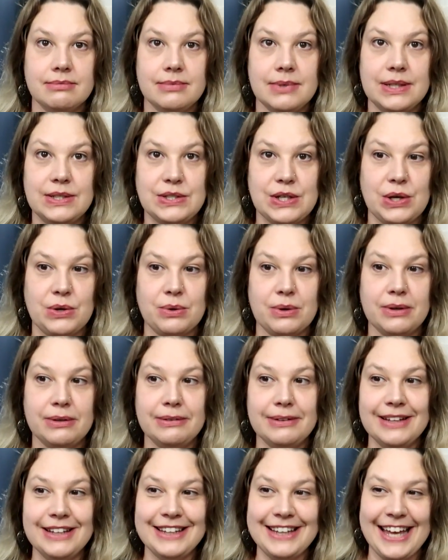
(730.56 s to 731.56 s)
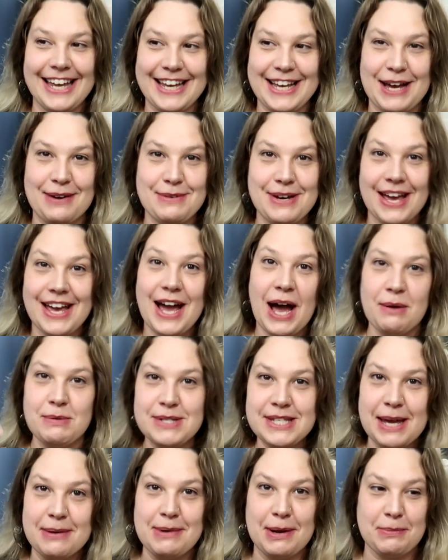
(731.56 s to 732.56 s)
in general. Like, I'm
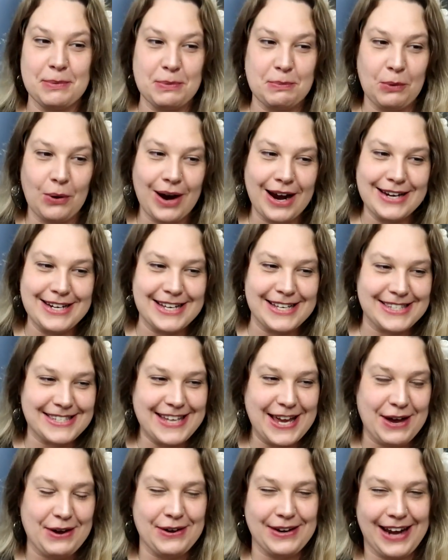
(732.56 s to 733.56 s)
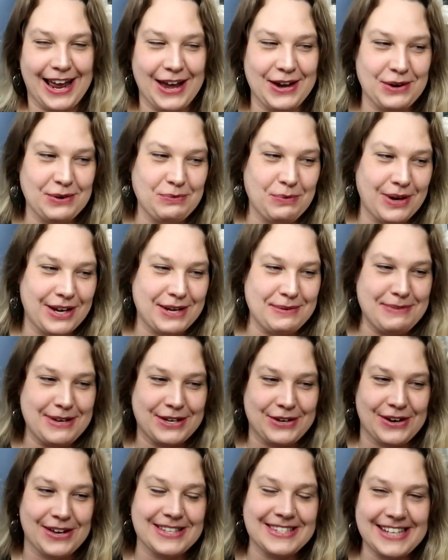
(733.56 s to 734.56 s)
just coming up with more ideas now on what could be
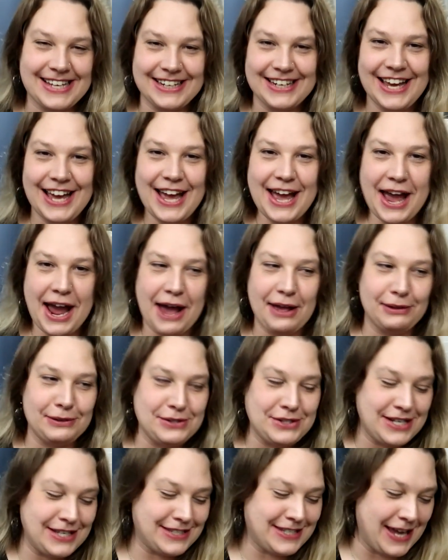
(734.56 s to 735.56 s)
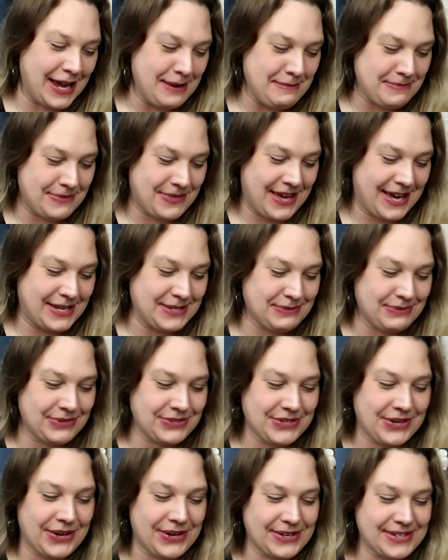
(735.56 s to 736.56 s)
causing allergy type things with
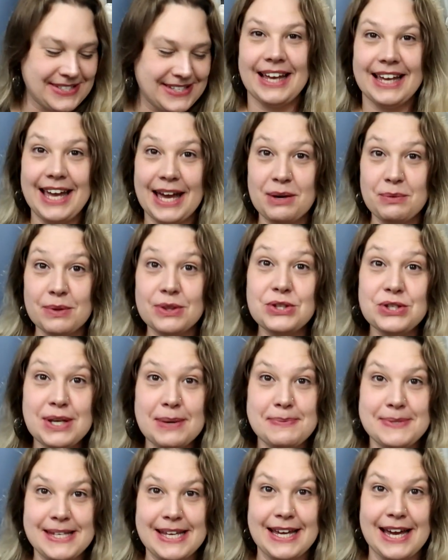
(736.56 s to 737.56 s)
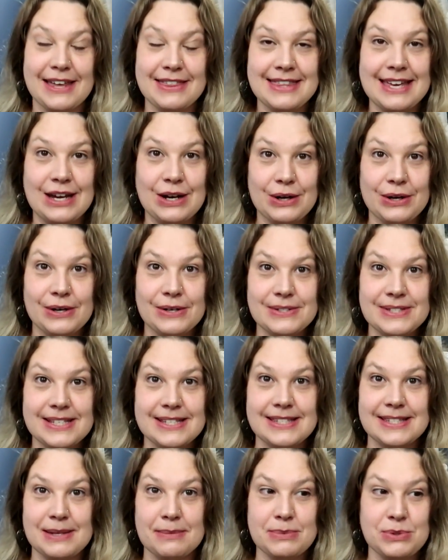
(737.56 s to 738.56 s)
dogs. Again, with Gypsy, I think hers
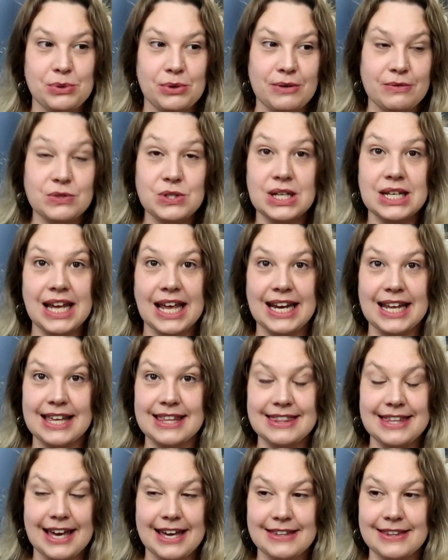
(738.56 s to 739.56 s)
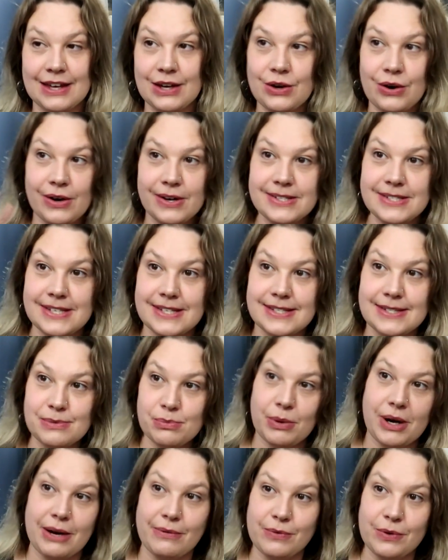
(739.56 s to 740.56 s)
is some sort of genetic thing that causes
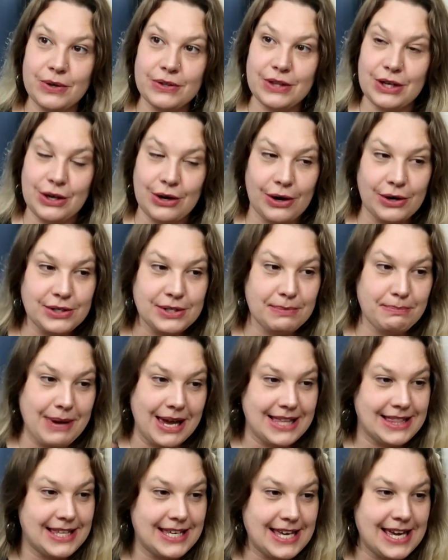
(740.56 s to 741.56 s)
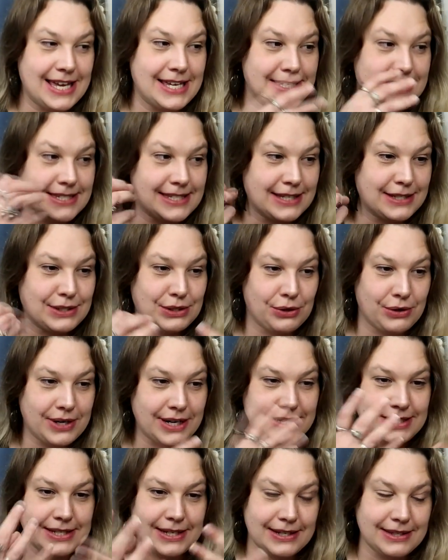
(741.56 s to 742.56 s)
whatever in the yard to make the yeast and turn
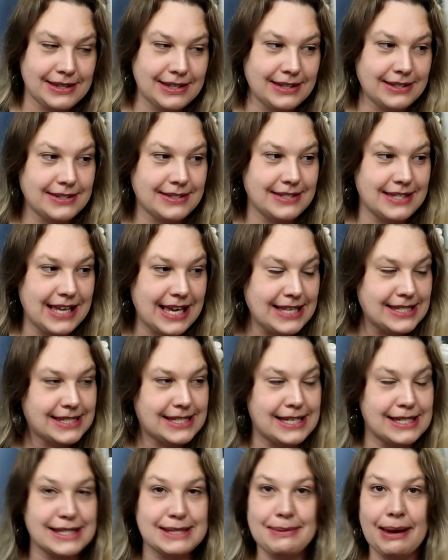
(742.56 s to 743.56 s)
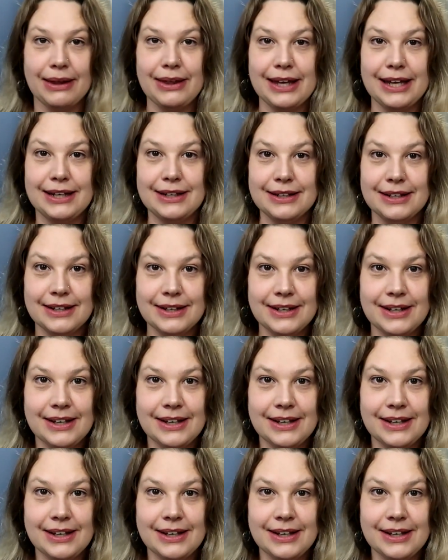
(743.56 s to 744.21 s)
into this yeasty smelling